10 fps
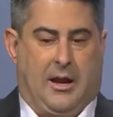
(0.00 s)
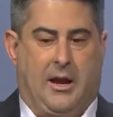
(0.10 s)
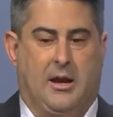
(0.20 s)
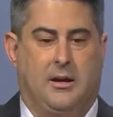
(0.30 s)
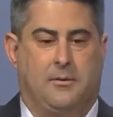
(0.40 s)

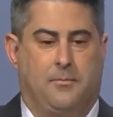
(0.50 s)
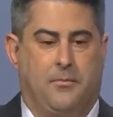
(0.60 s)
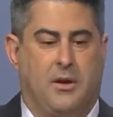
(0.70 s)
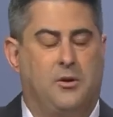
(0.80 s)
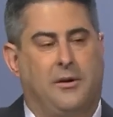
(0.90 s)
And
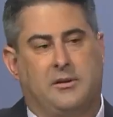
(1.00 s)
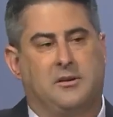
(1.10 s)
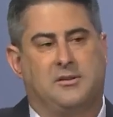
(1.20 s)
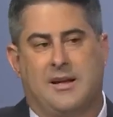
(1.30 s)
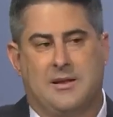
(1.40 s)
you have to
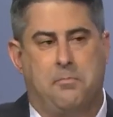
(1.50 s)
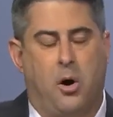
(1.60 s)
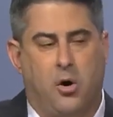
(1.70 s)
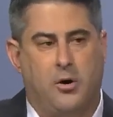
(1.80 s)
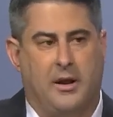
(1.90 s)
understand, the
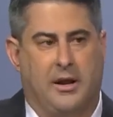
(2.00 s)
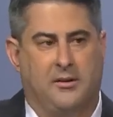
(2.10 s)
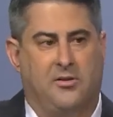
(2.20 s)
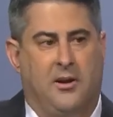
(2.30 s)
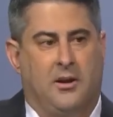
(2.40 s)

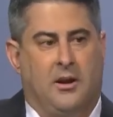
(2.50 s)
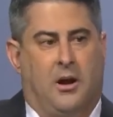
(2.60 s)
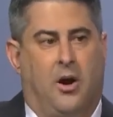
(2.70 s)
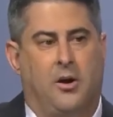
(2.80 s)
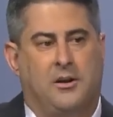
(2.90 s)
parties
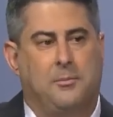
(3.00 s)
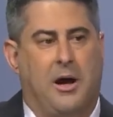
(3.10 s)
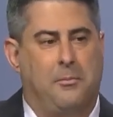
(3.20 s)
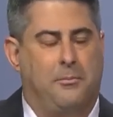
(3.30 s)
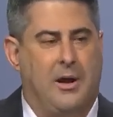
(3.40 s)
aren't
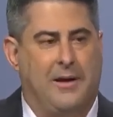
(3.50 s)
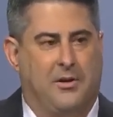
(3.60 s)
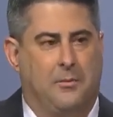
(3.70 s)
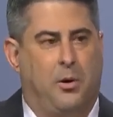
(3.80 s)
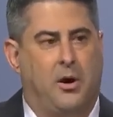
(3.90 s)
about
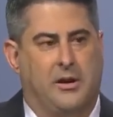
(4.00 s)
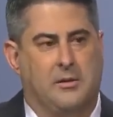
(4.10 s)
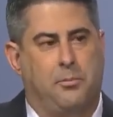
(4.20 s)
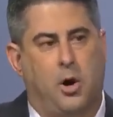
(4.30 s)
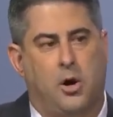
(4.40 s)
having a party.
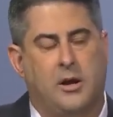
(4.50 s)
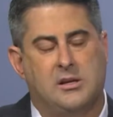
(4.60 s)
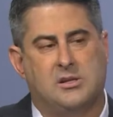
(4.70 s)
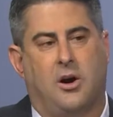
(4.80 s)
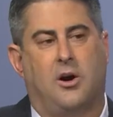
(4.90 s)
The
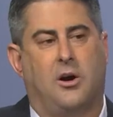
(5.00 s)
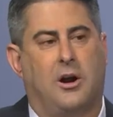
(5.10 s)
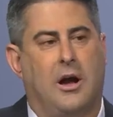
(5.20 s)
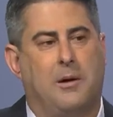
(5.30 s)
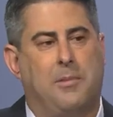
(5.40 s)
parties
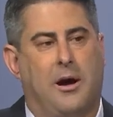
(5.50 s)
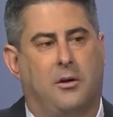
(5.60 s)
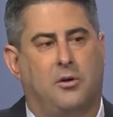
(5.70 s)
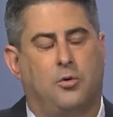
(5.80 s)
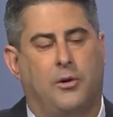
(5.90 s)
are
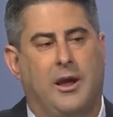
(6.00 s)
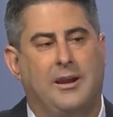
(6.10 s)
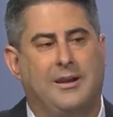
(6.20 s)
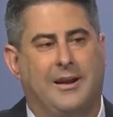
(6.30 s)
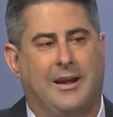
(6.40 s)
about
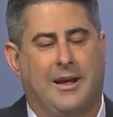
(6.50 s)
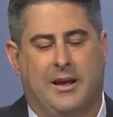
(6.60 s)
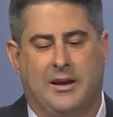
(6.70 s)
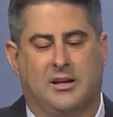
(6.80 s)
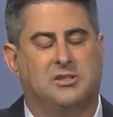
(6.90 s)
creating
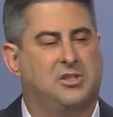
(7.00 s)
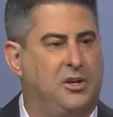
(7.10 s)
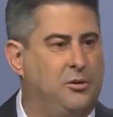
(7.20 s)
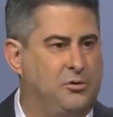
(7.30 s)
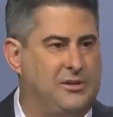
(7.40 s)
an
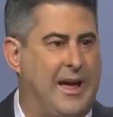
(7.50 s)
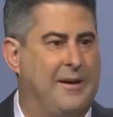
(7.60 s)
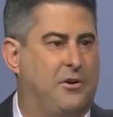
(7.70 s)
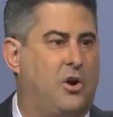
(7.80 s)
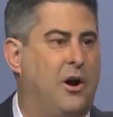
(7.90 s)
excuse to
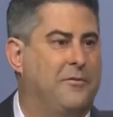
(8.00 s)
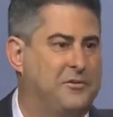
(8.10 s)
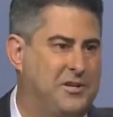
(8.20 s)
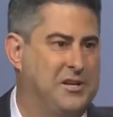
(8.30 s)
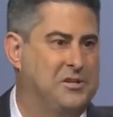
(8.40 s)
have a
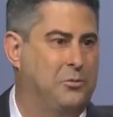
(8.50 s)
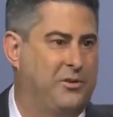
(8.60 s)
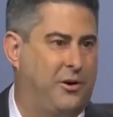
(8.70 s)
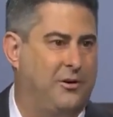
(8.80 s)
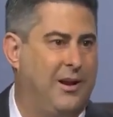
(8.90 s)
conversation
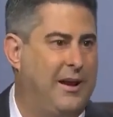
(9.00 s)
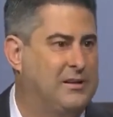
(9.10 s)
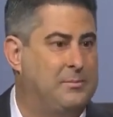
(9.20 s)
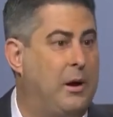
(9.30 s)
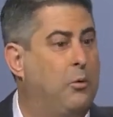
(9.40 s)
with our
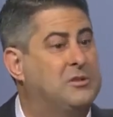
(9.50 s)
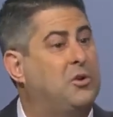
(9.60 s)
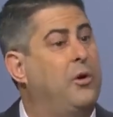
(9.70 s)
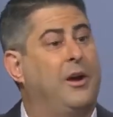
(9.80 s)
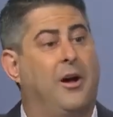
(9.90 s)
clients about what's
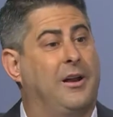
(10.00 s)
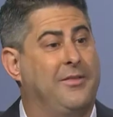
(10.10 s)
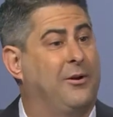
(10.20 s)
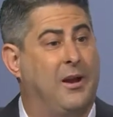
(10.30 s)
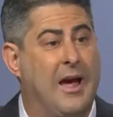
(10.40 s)
going on in
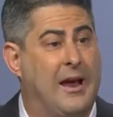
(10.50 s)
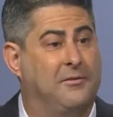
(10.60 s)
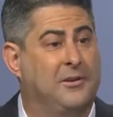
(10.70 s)
their lives.